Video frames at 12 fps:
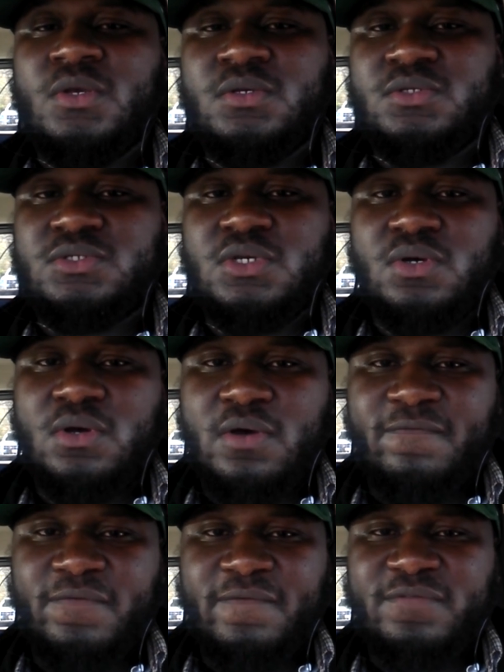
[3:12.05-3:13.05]
So a
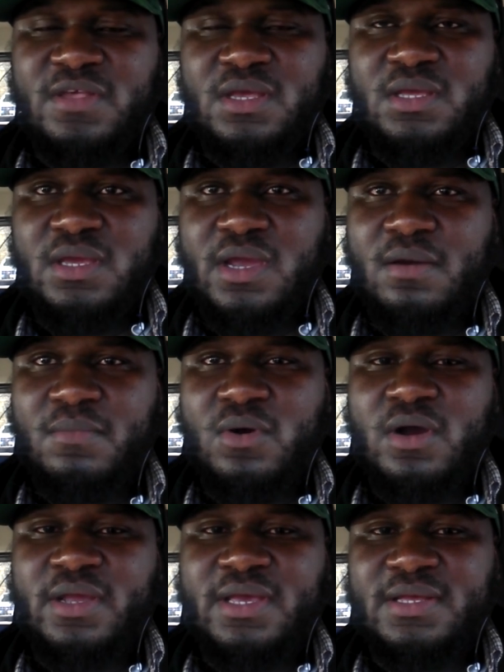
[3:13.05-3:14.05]
15-year
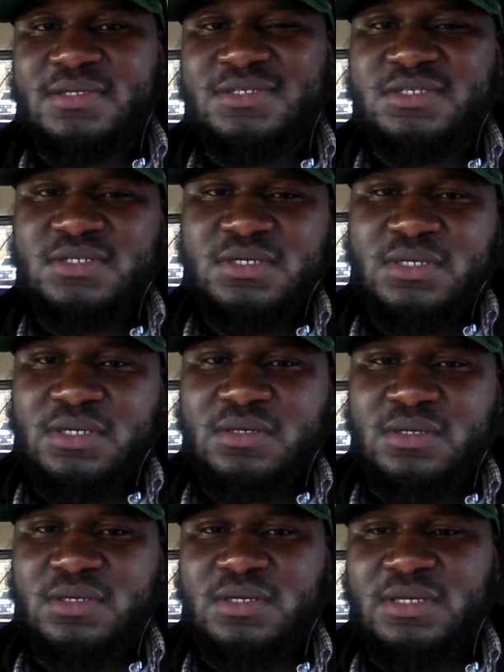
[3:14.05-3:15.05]
mortgage
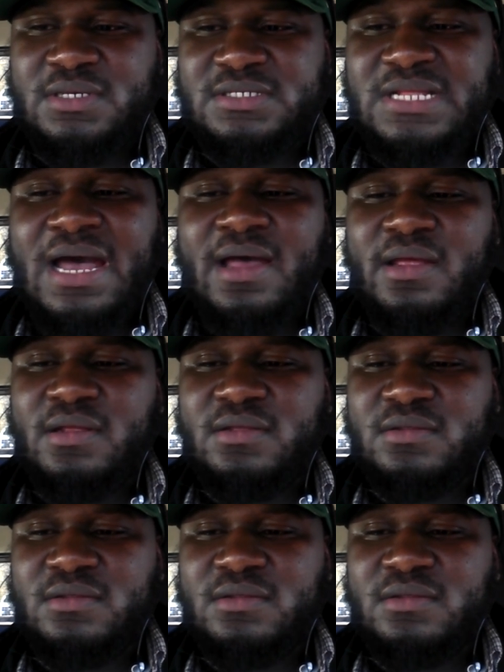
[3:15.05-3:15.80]
is not